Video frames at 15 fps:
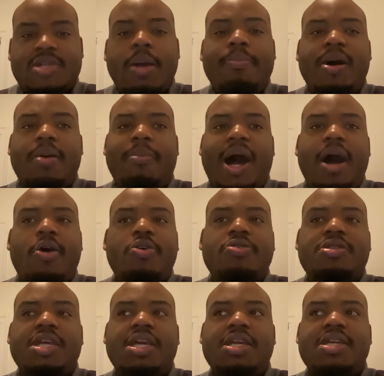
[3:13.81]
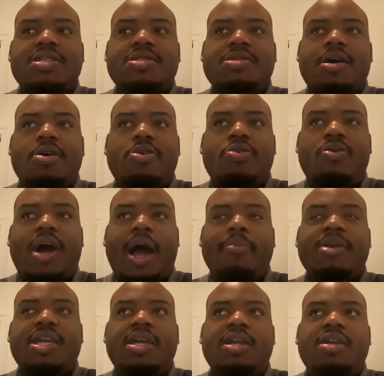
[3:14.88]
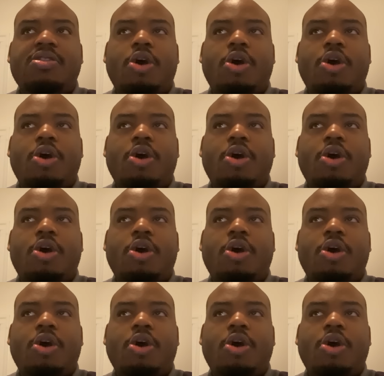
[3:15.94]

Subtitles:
But my whole thing is, though, I mean,